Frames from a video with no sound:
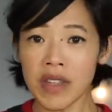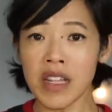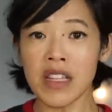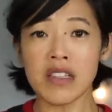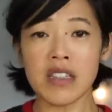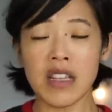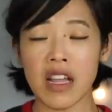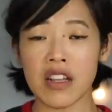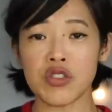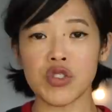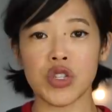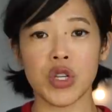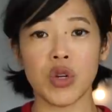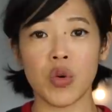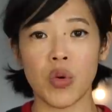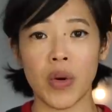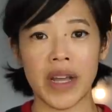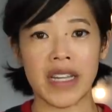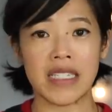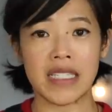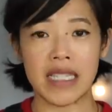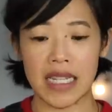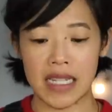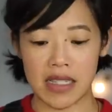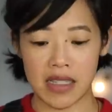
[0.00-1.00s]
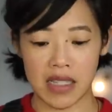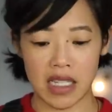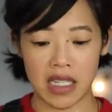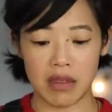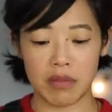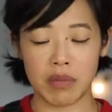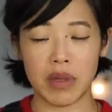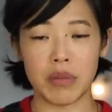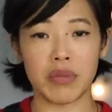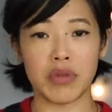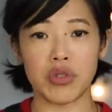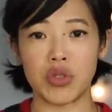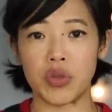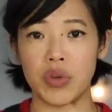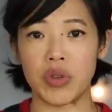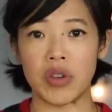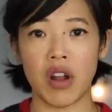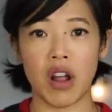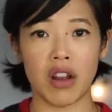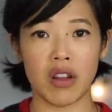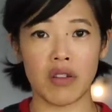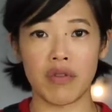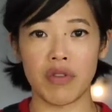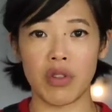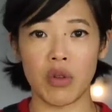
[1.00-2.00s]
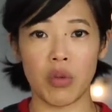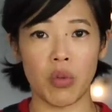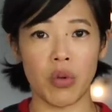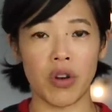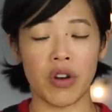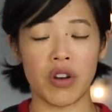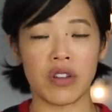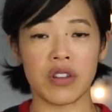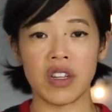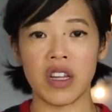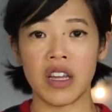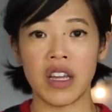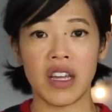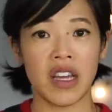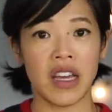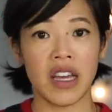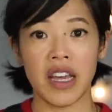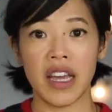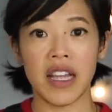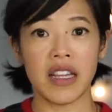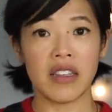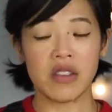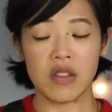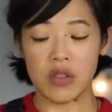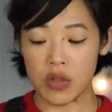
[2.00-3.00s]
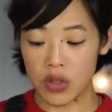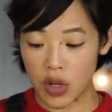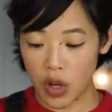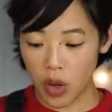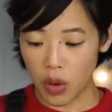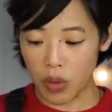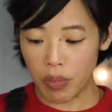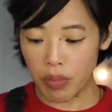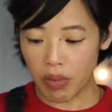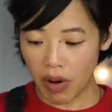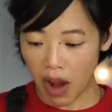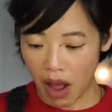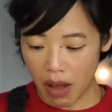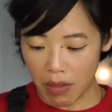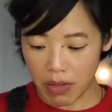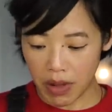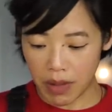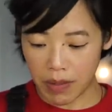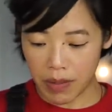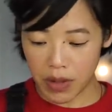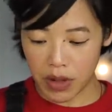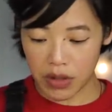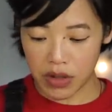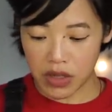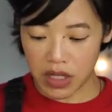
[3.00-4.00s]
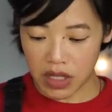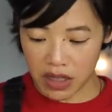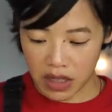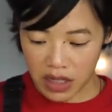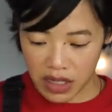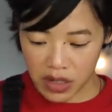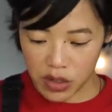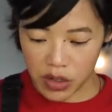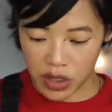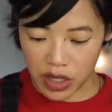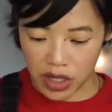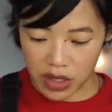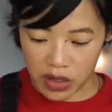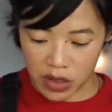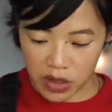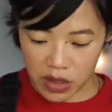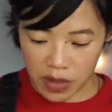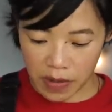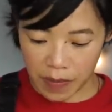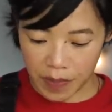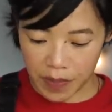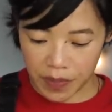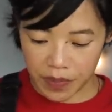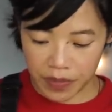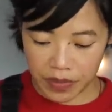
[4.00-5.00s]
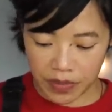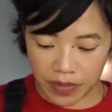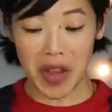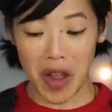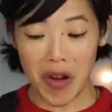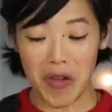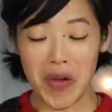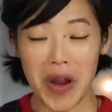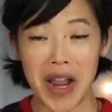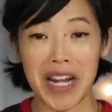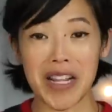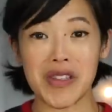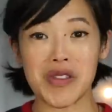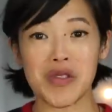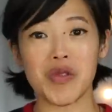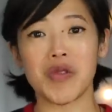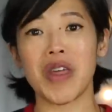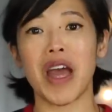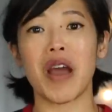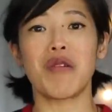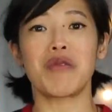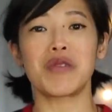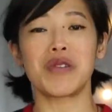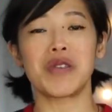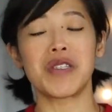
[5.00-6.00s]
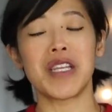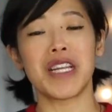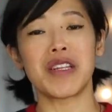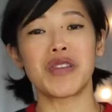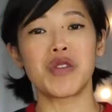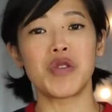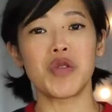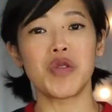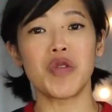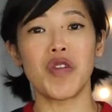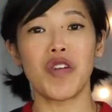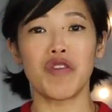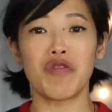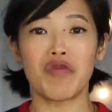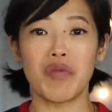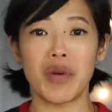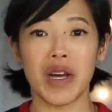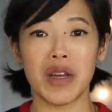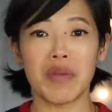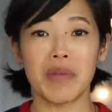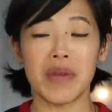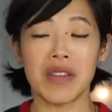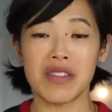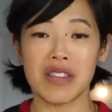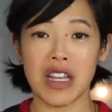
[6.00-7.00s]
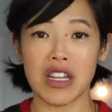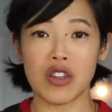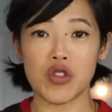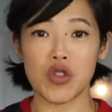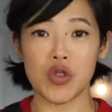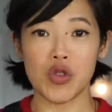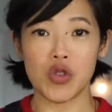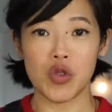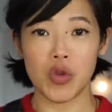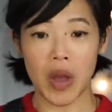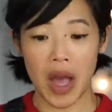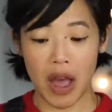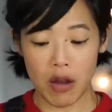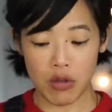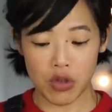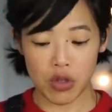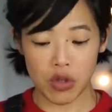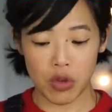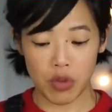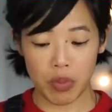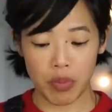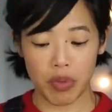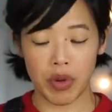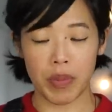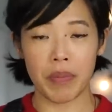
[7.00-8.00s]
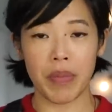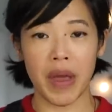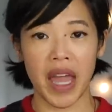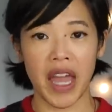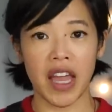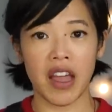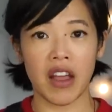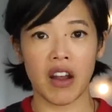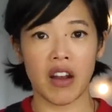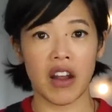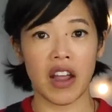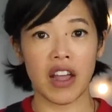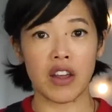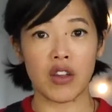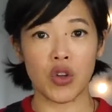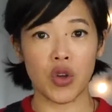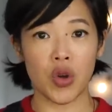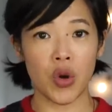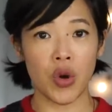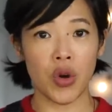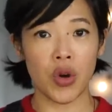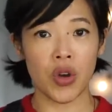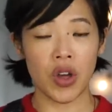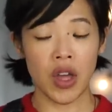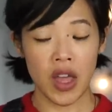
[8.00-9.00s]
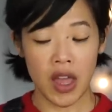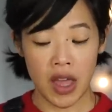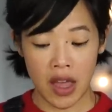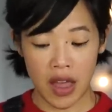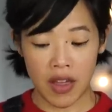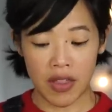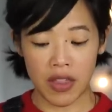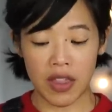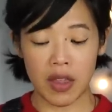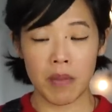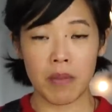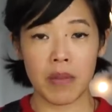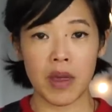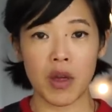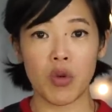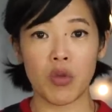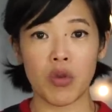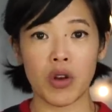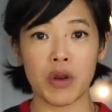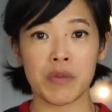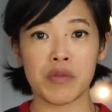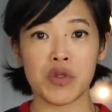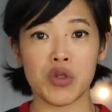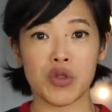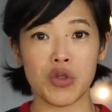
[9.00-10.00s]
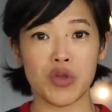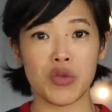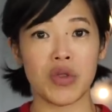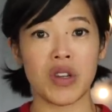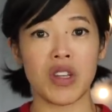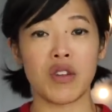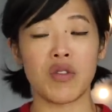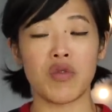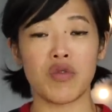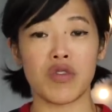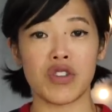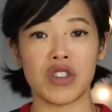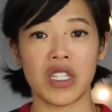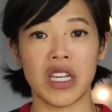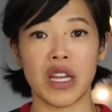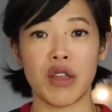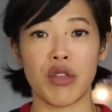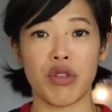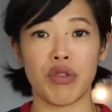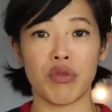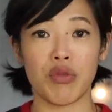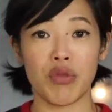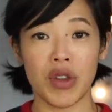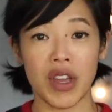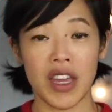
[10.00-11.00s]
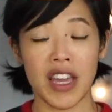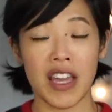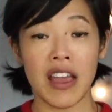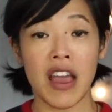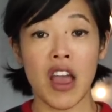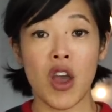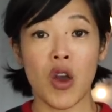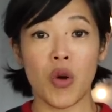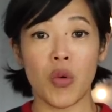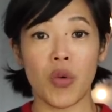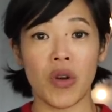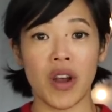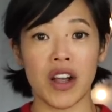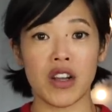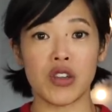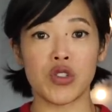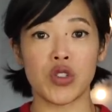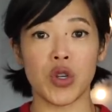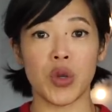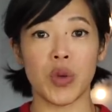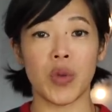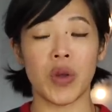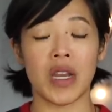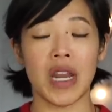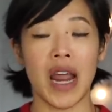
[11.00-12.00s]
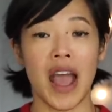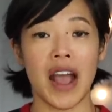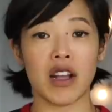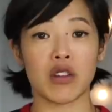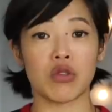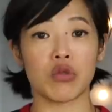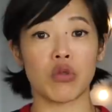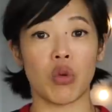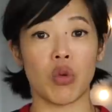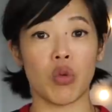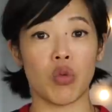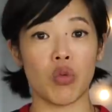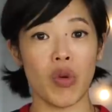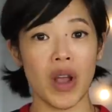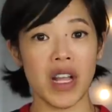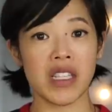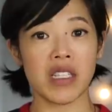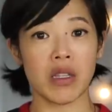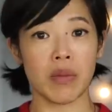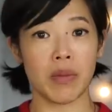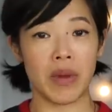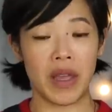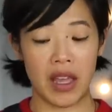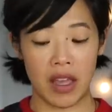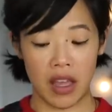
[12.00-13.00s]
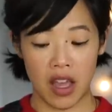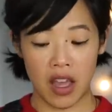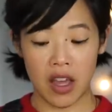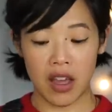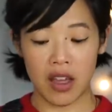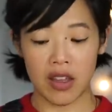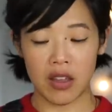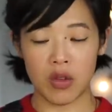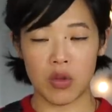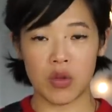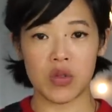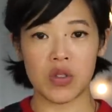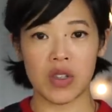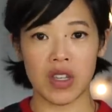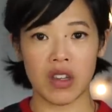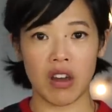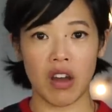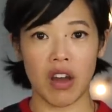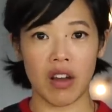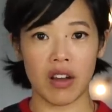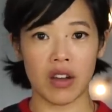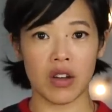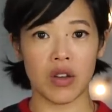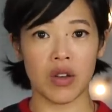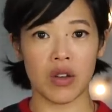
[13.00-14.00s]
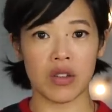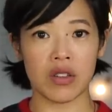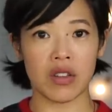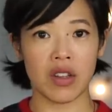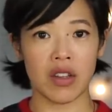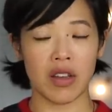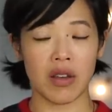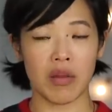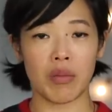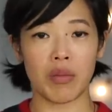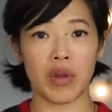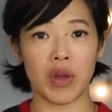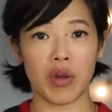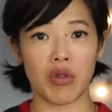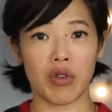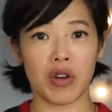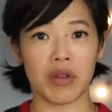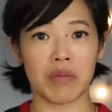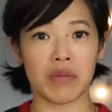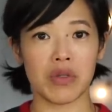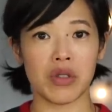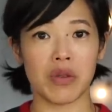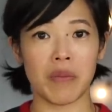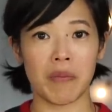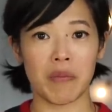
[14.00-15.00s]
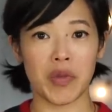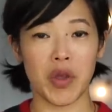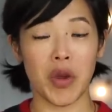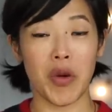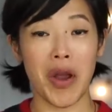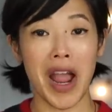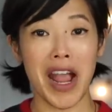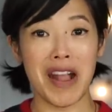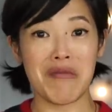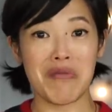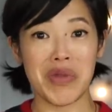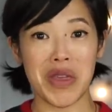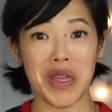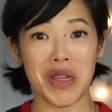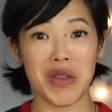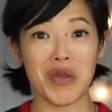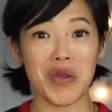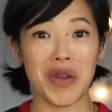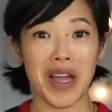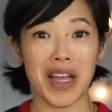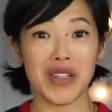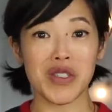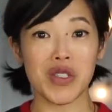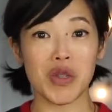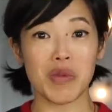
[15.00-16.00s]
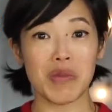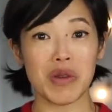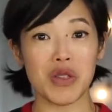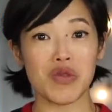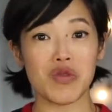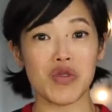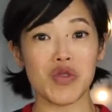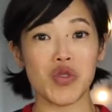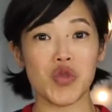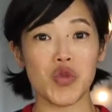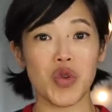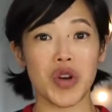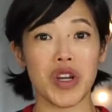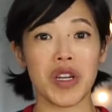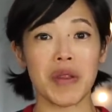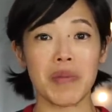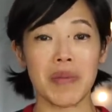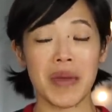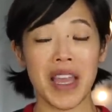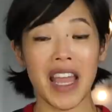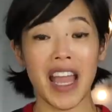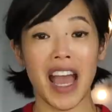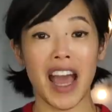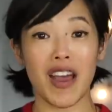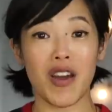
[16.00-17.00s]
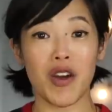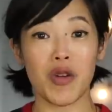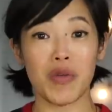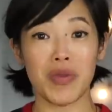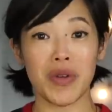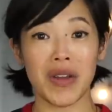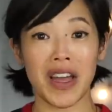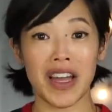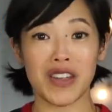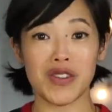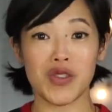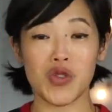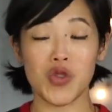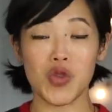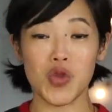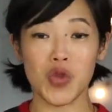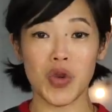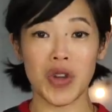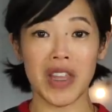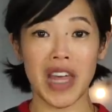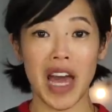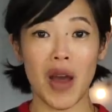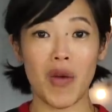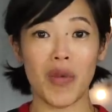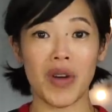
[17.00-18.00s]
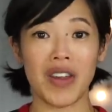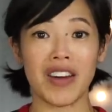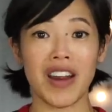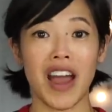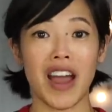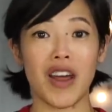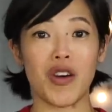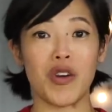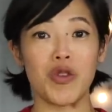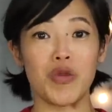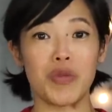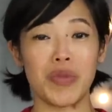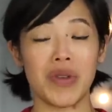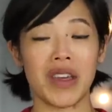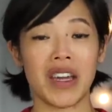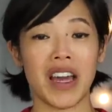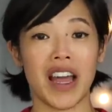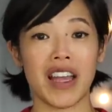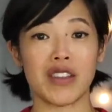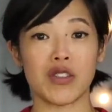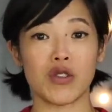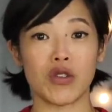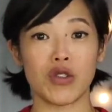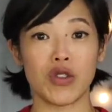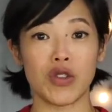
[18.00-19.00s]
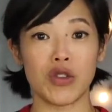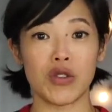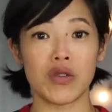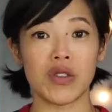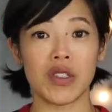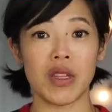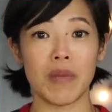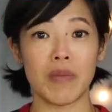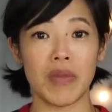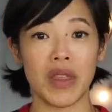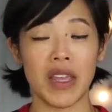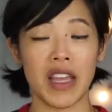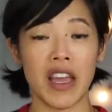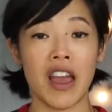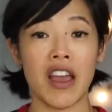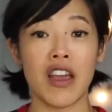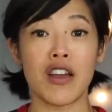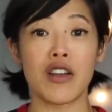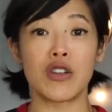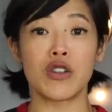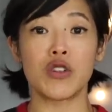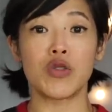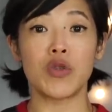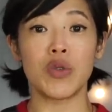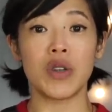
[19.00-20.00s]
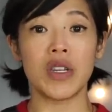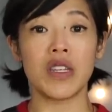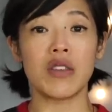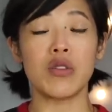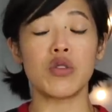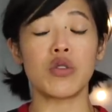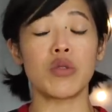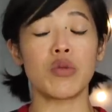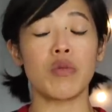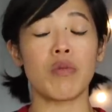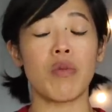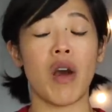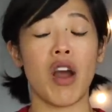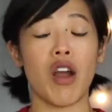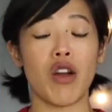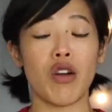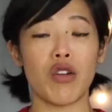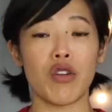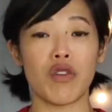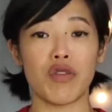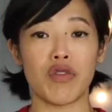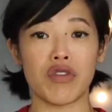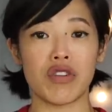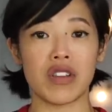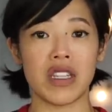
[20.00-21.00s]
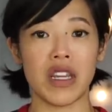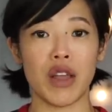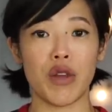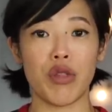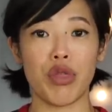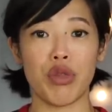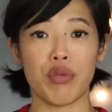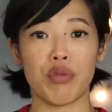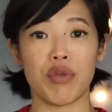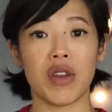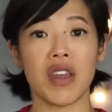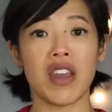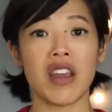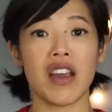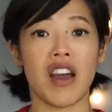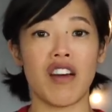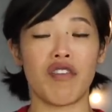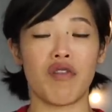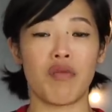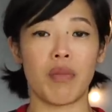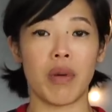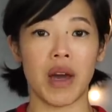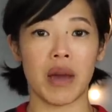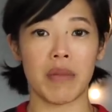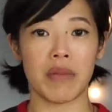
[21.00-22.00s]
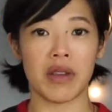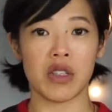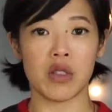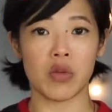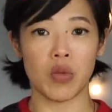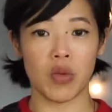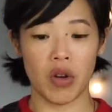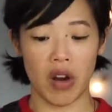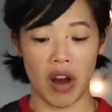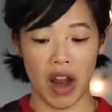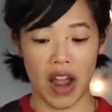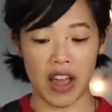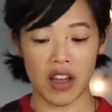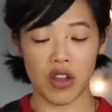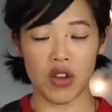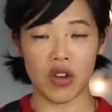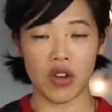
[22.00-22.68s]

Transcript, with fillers: it's actually quite tasty. People do it all over the world. It's no problem. They're delicious. Alrighty, so that was day two of Bugmas. I showed you how to prepare and cook the mealworms. Tune in for day three, where I show you an actual recipe using our cooked mealworms. Alright, thank you guys so much for joining me. I hope you guys enjoy that one. I hope you guys learned something. Tune in tomorrow for day three of Bugmas, where I